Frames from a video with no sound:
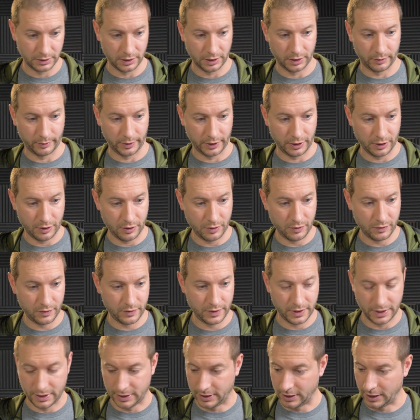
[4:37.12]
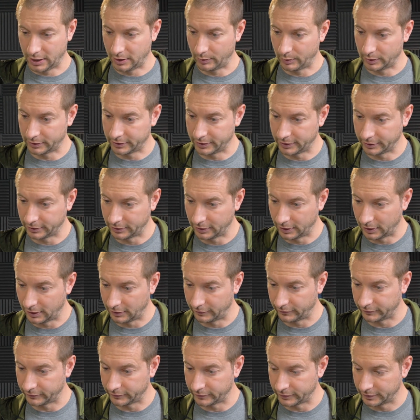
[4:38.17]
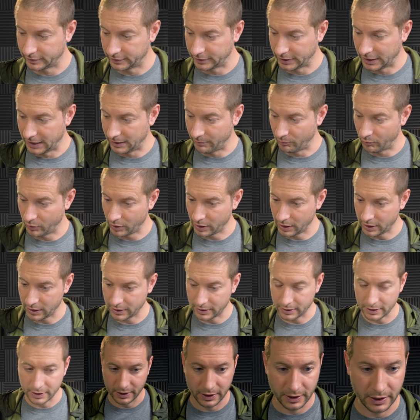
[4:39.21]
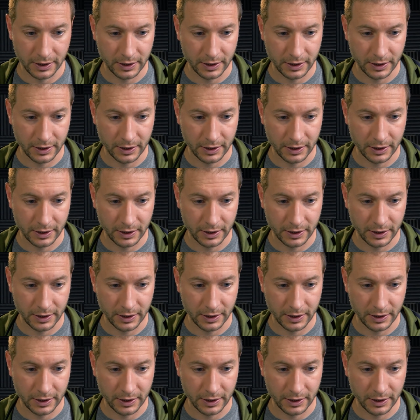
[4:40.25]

There we go. And now I'll kick off the M1.